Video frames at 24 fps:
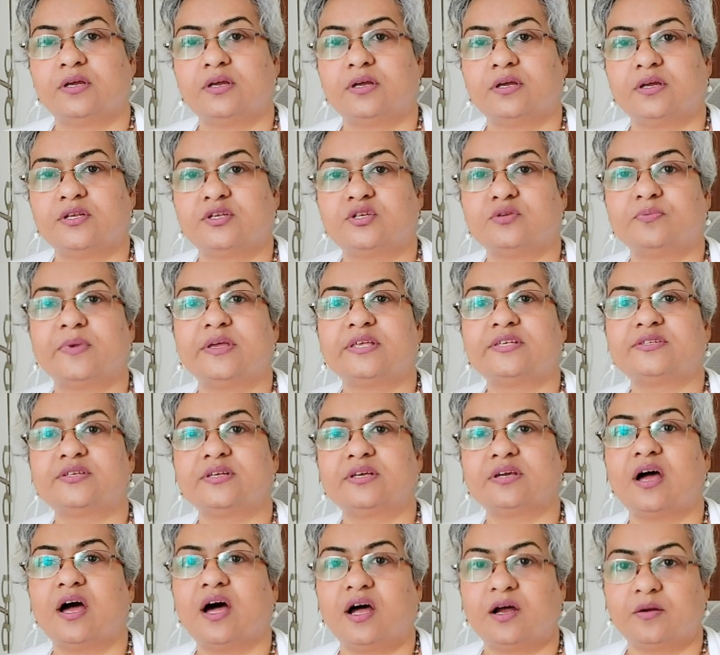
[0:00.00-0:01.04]

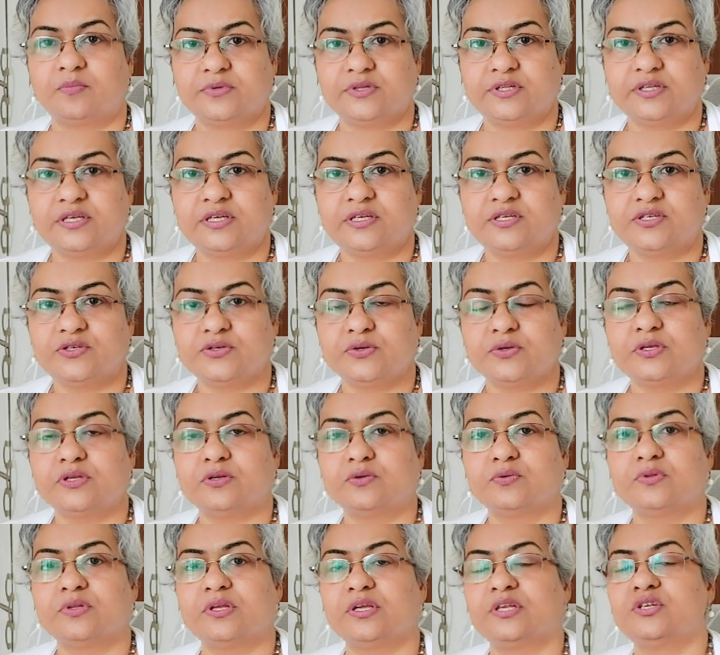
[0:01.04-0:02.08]
domestic harmony, so
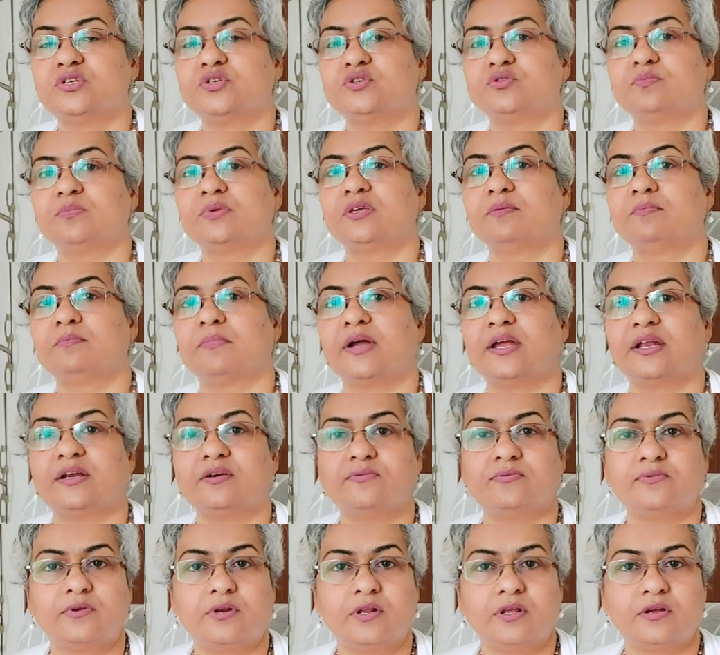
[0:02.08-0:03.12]
you need to be
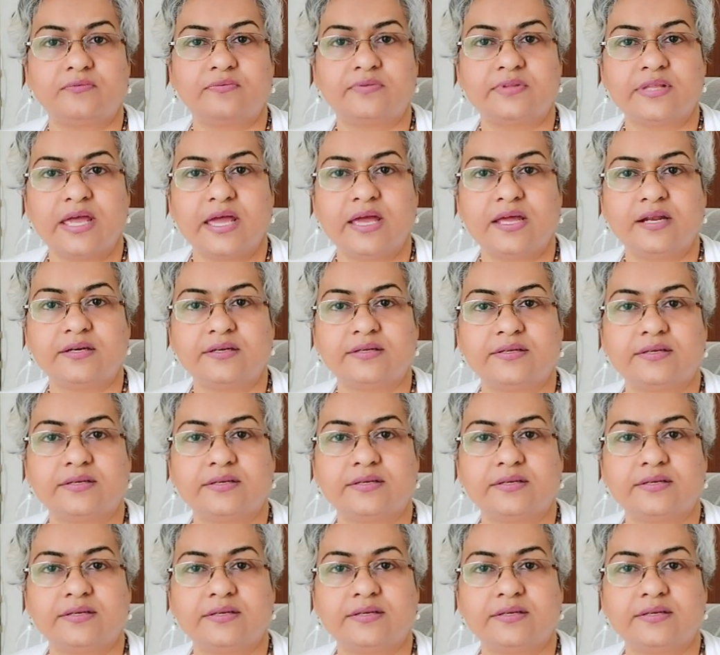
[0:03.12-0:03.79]
mindful of that.